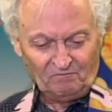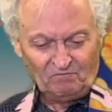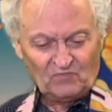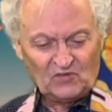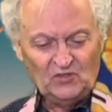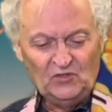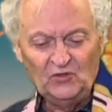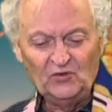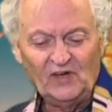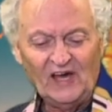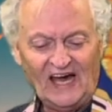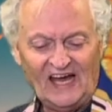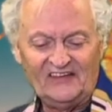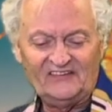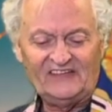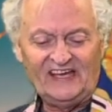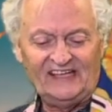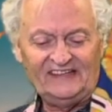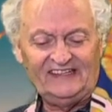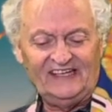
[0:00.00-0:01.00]
"You guys
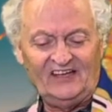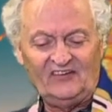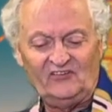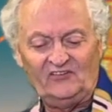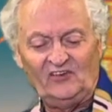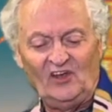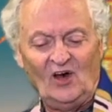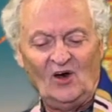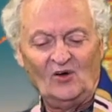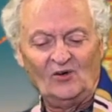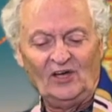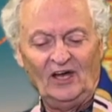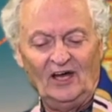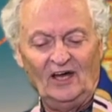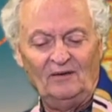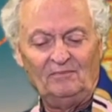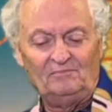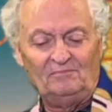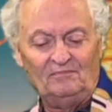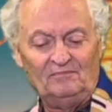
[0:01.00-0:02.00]
got that song
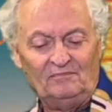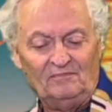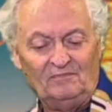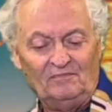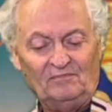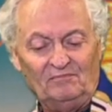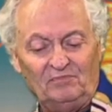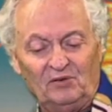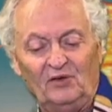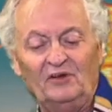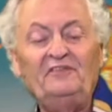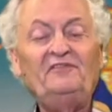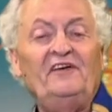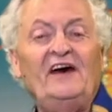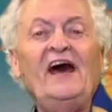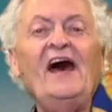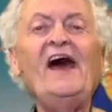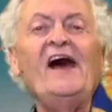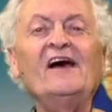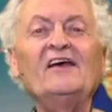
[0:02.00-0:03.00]
up pretty
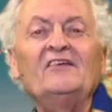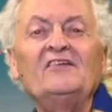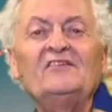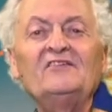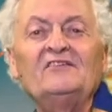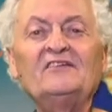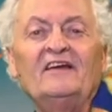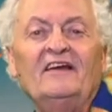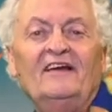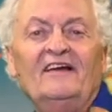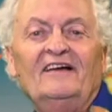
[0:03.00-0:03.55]
fast."